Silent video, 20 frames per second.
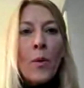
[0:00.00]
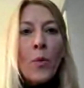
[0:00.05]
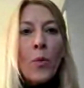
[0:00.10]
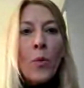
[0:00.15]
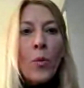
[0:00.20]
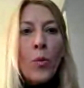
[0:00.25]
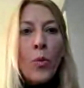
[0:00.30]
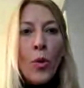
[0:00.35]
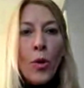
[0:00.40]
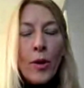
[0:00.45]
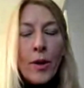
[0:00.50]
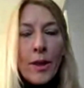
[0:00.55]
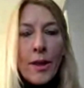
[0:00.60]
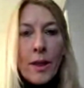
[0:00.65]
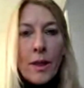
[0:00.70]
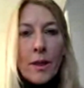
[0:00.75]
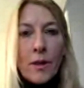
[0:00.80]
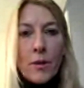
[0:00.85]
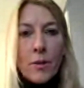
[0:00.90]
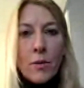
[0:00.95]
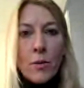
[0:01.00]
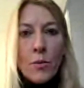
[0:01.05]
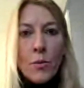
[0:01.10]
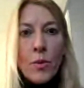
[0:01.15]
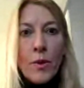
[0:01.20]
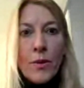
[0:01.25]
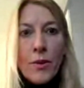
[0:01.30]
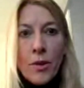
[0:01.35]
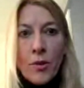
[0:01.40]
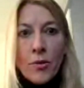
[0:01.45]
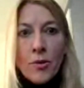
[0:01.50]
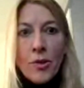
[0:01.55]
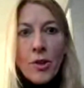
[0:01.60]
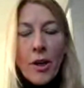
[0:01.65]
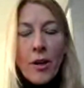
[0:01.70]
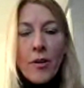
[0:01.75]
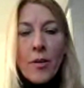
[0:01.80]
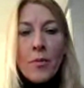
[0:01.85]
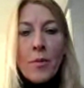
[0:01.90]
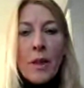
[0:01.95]
working with you,
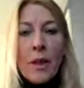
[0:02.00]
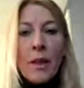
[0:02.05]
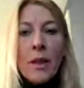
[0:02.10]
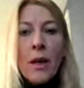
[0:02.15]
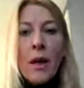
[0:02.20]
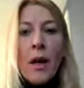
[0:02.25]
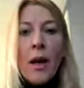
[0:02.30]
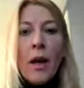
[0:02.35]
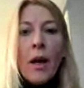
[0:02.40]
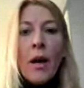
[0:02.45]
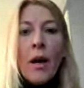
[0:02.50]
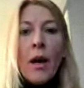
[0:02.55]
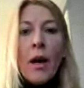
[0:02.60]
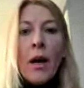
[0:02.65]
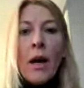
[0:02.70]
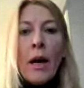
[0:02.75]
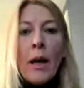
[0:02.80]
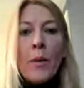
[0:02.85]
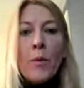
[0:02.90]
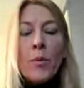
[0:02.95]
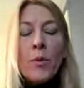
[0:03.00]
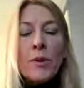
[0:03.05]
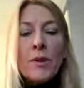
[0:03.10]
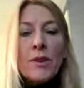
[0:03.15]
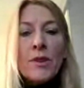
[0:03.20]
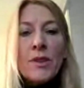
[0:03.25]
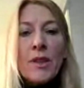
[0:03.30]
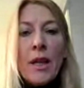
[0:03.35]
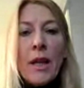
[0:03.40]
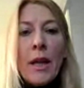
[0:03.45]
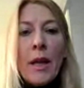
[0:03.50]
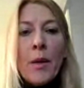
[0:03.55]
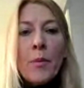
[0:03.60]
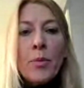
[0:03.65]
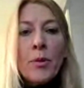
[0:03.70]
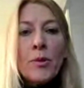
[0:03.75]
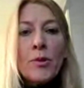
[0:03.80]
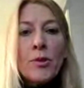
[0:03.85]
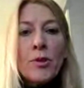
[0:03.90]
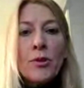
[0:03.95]
Jeremy, I was
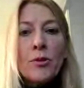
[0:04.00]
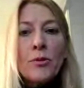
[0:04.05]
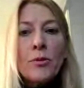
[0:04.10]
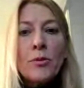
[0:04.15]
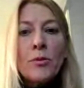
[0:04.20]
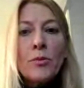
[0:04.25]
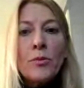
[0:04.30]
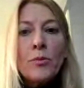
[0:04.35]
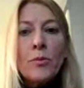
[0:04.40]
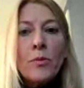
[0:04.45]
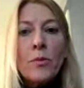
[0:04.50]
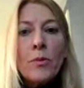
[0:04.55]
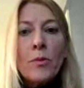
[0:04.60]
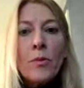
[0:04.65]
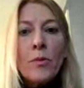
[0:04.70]
able to